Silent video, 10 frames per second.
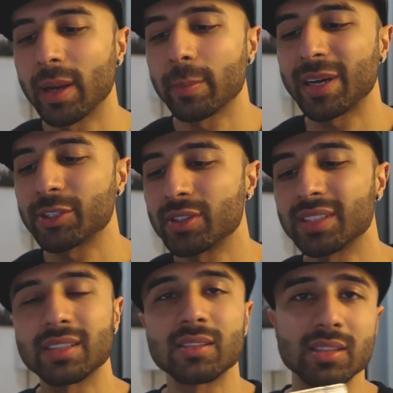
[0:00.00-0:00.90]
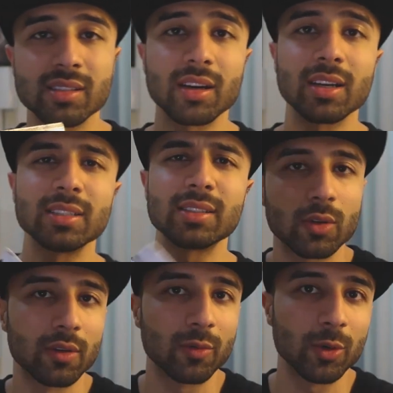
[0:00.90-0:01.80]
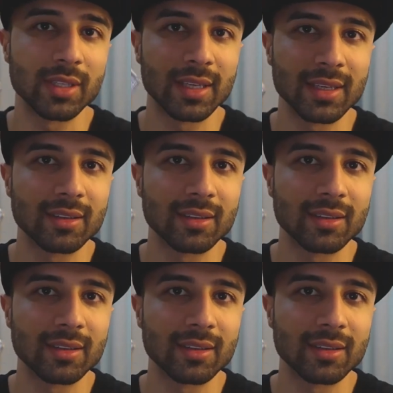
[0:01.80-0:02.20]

my batteries inside to avoid it